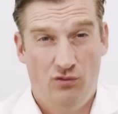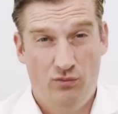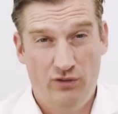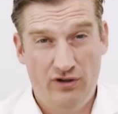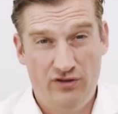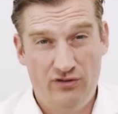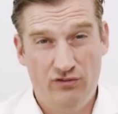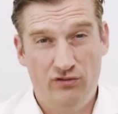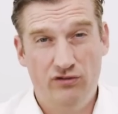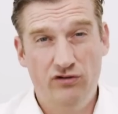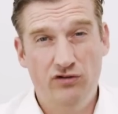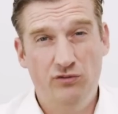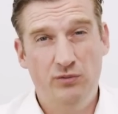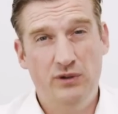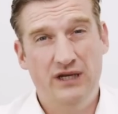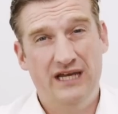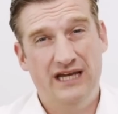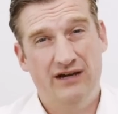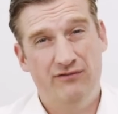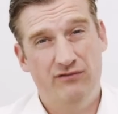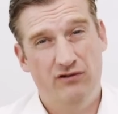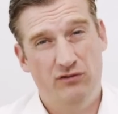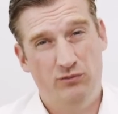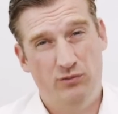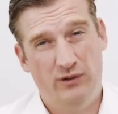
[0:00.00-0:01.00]
With Odoo, we
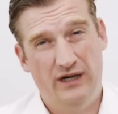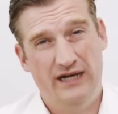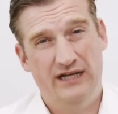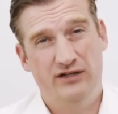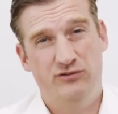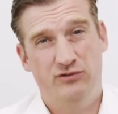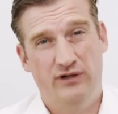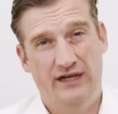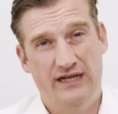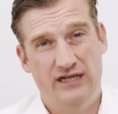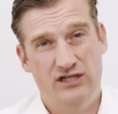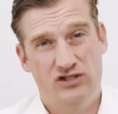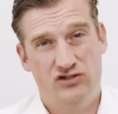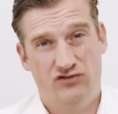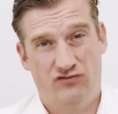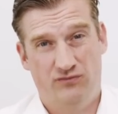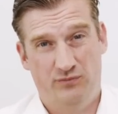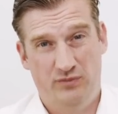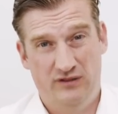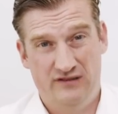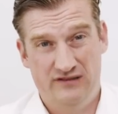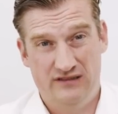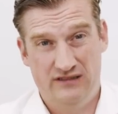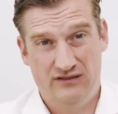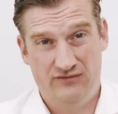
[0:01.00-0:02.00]
cover a wide range
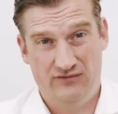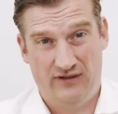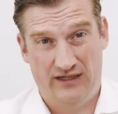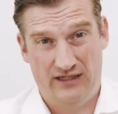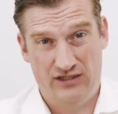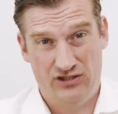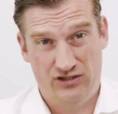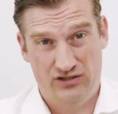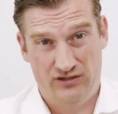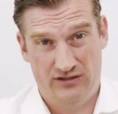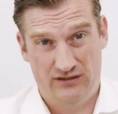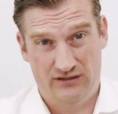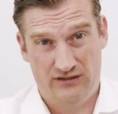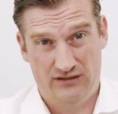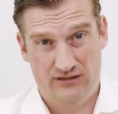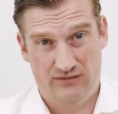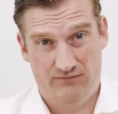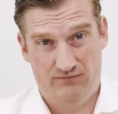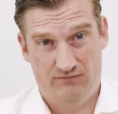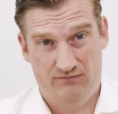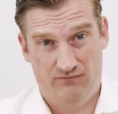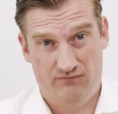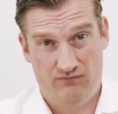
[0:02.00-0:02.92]
of business functions.